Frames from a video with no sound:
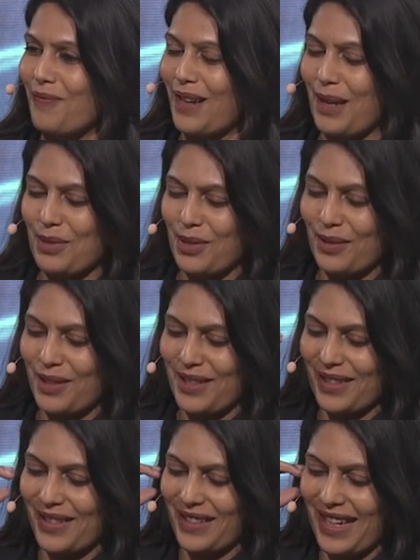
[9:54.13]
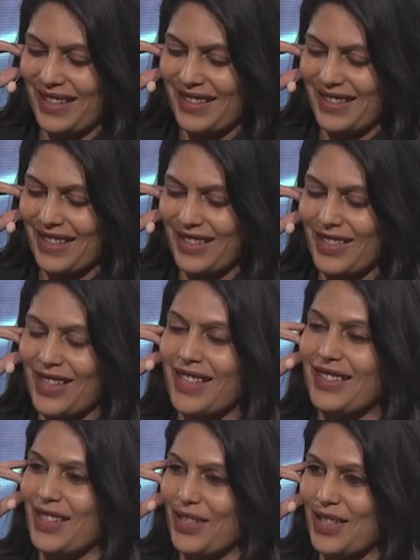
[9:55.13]
I'm told, yes,
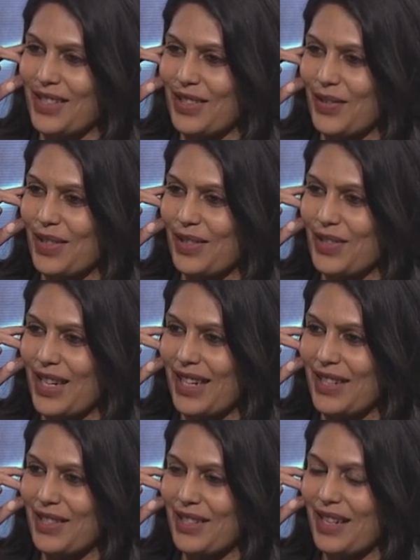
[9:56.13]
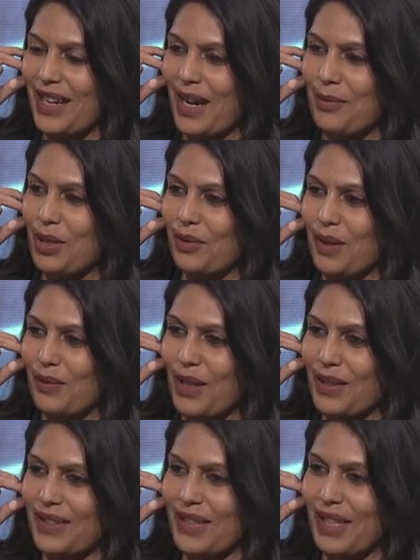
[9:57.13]
digitization is a real challenge. I'm told we've
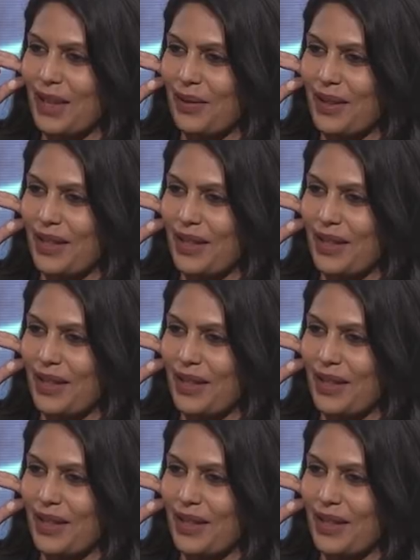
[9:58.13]
lost the link with